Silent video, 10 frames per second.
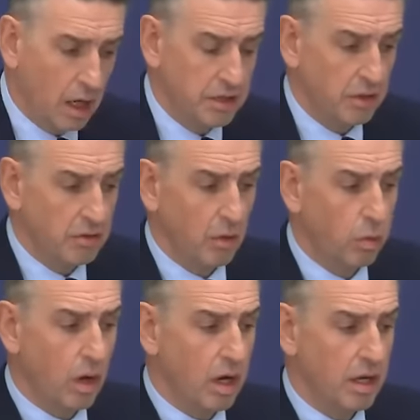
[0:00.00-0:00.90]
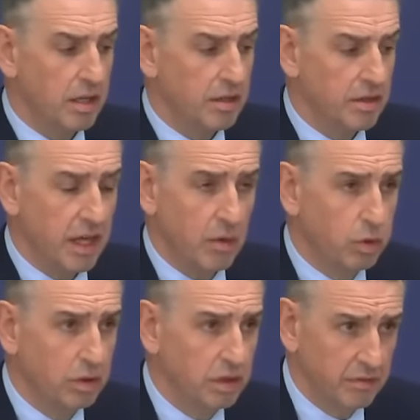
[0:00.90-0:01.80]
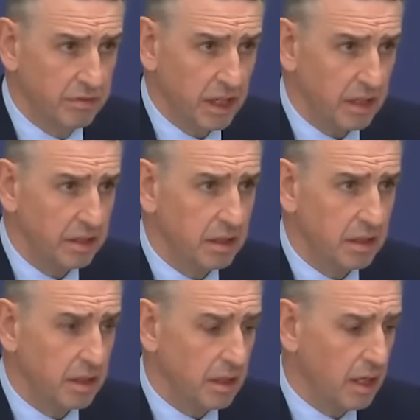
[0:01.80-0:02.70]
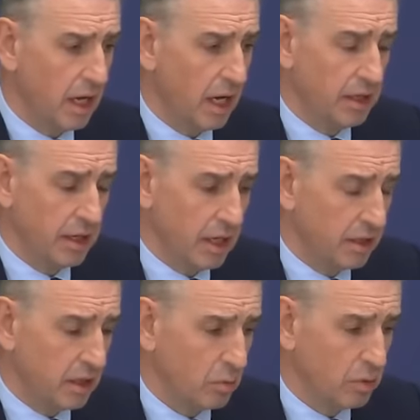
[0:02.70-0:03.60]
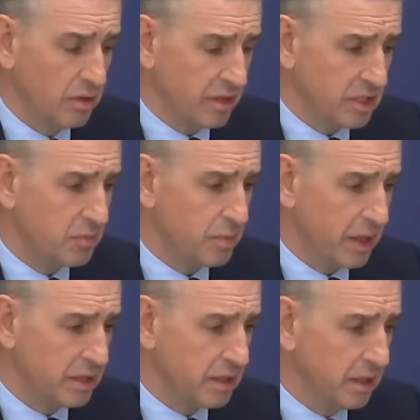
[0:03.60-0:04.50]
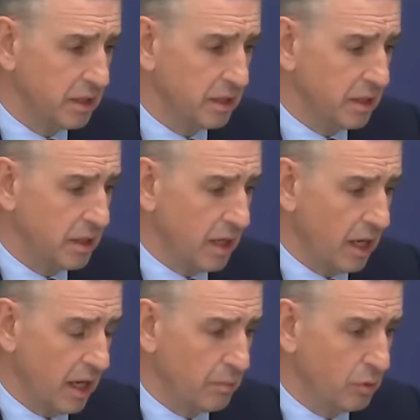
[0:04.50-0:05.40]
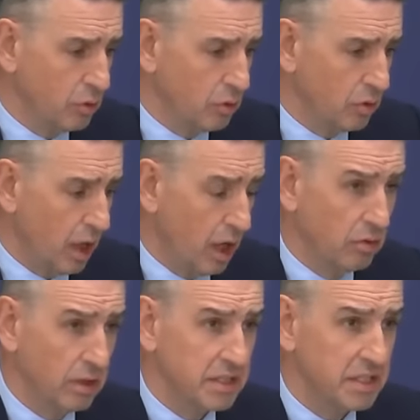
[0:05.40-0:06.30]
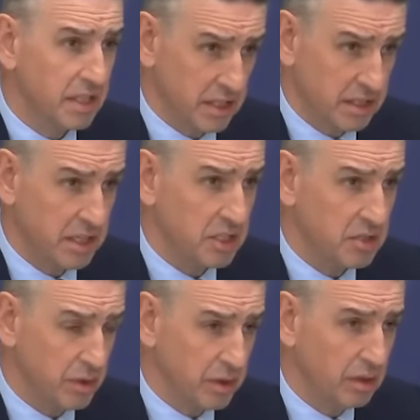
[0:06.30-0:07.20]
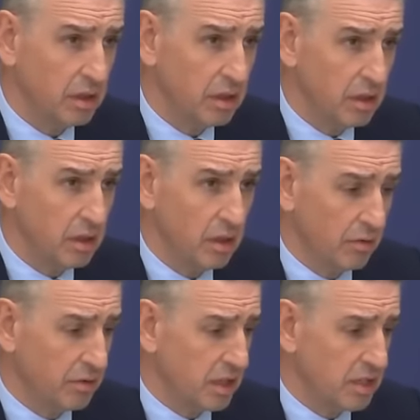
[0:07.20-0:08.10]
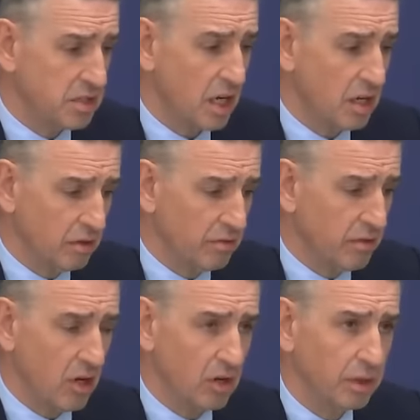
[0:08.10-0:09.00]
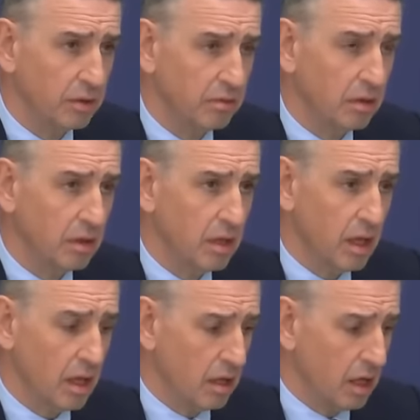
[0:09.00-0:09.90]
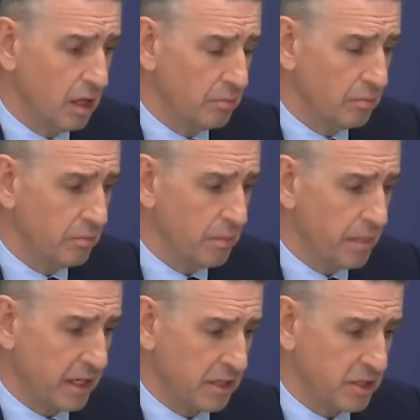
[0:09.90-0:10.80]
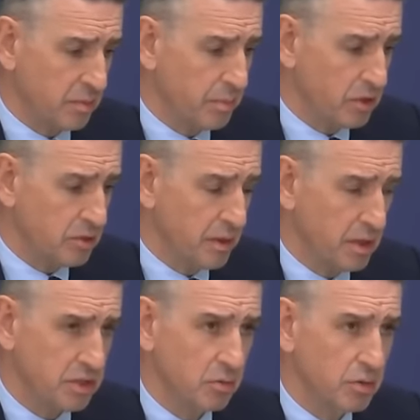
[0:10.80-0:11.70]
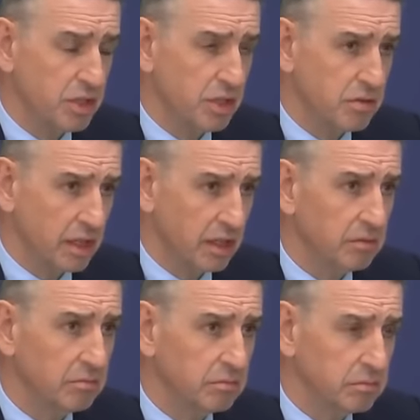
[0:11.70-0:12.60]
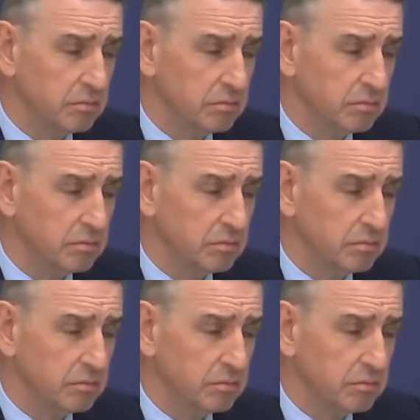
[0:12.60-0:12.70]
I don't know why they wouldn't have done, and I would have expected a more holistic assessment of the entire environment that a sub-postmaster was using.